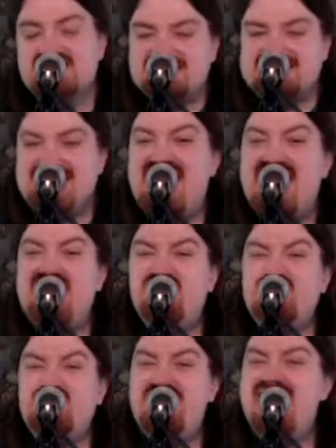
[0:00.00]
I
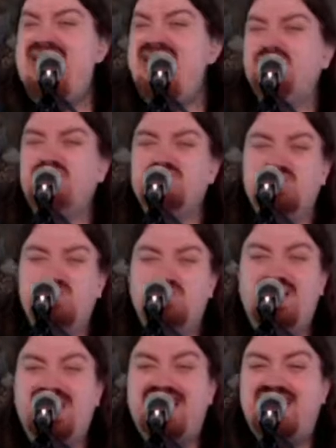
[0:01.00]
remember
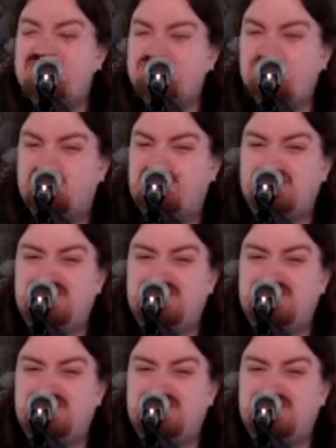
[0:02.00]
when we